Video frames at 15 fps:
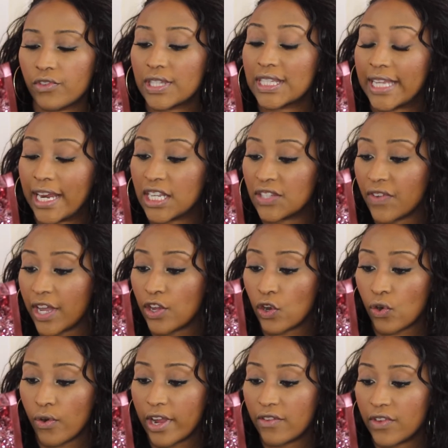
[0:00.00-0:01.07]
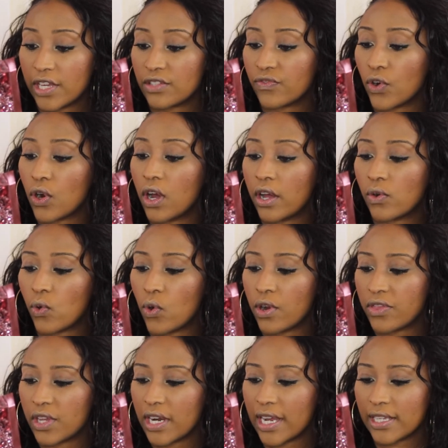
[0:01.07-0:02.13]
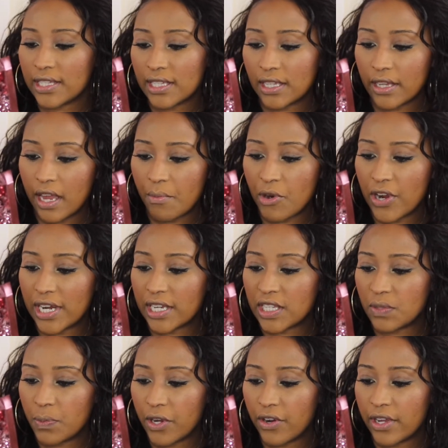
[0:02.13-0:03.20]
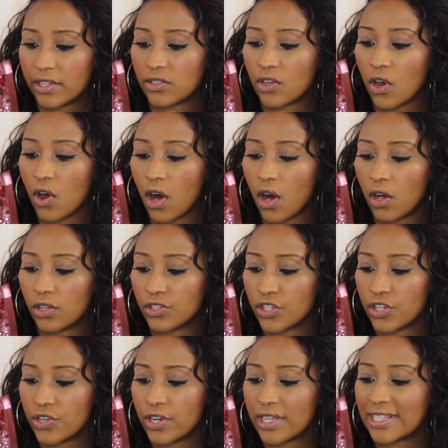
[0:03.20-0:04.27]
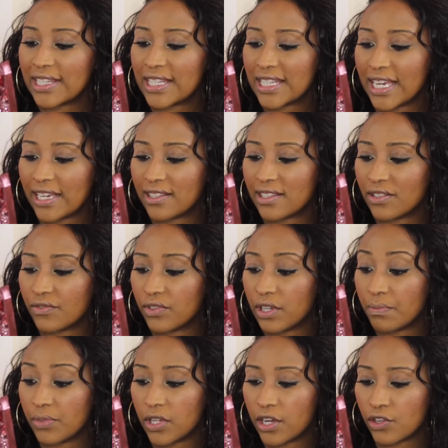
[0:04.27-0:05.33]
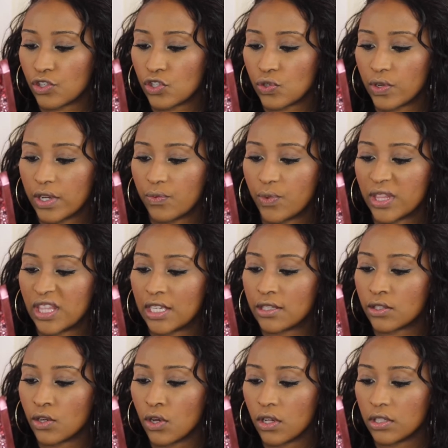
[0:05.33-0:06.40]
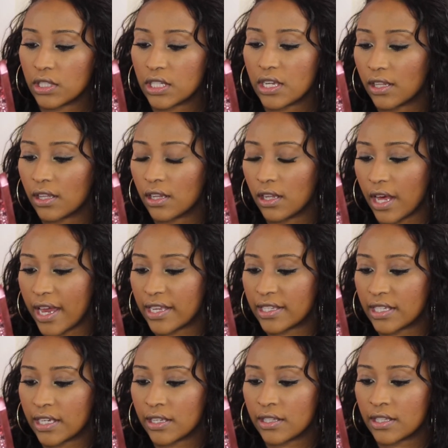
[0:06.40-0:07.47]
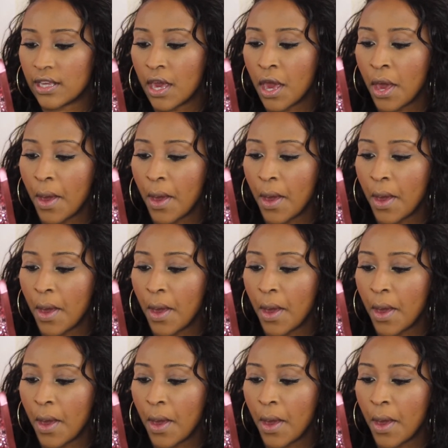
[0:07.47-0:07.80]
Satisfy your cravings for unorthodox glamour and experience altered states of lip luxury with these cult classics.